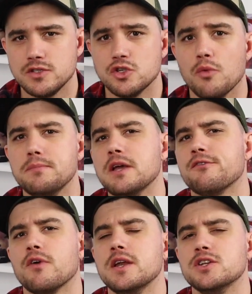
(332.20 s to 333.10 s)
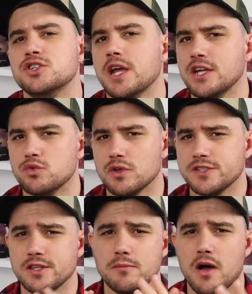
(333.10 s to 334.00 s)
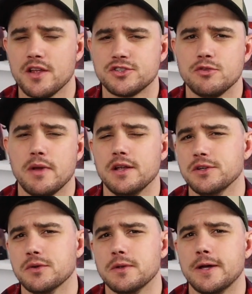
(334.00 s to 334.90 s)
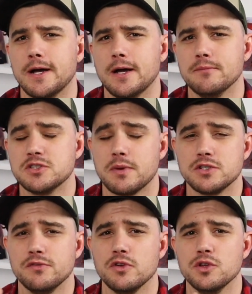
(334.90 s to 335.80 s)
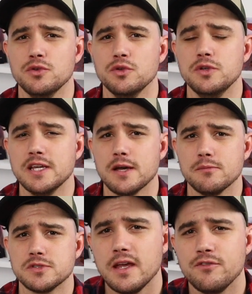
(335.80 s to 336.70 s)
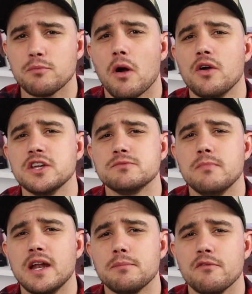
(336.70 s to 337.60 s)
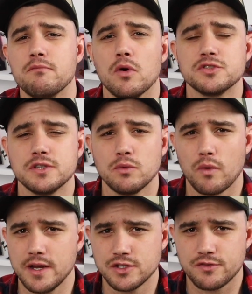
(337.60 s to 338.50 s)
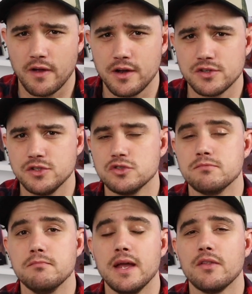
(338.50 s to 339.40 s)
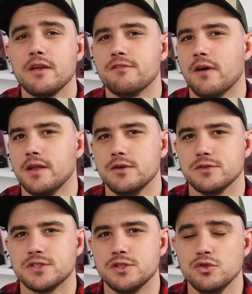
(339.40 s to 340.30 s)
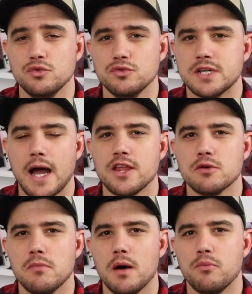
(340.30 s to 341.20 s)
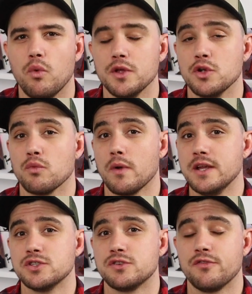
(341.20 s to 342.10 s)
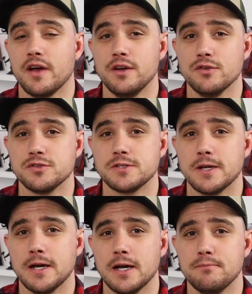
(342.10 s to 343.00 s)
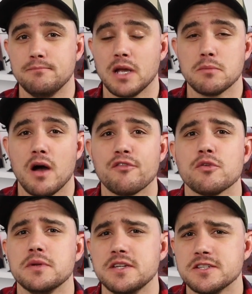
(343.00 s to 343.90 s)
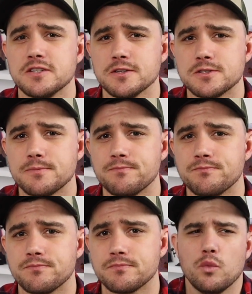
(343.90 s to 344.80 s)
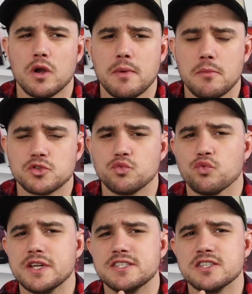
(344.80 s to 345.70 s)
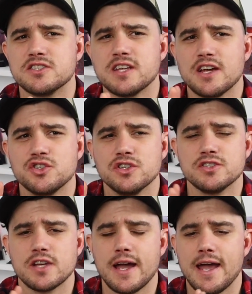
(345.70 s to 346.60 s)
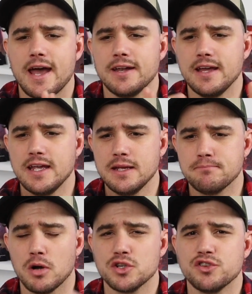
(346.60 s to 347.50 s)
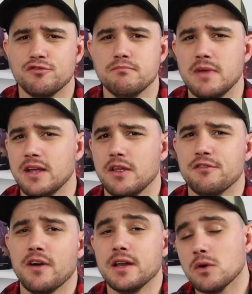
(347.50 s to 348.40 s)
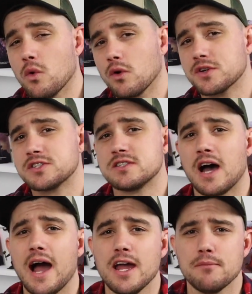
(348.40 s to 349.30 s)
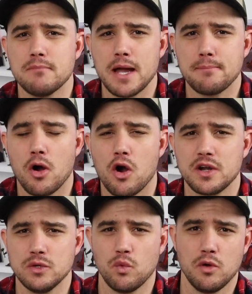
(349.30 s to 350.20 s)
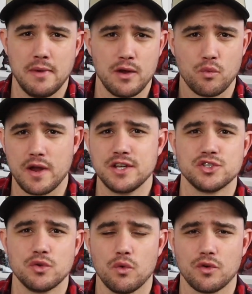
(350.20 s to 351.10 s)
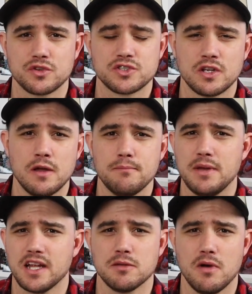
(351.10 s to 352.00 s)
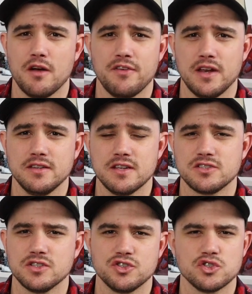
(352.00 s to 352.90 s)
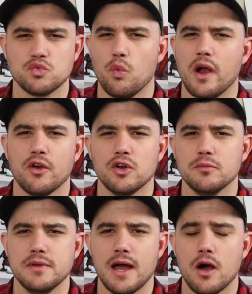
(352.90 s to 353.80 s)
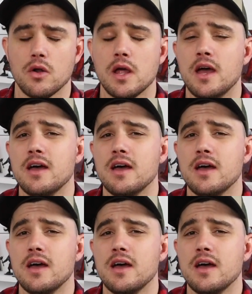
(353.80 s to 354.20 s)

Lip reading: Don't be afraid to change what's in the monster manual, especially for you new DMs. If your party is made up of mostly ranged fighters, use melee fighters to tie them up while your ranged fighters pick them off from a distance. In one of my most recent sessions, I had a bunch of melee fighting orcs tie up my party while my ranged orcs picked them off at a distance, just wearing them down.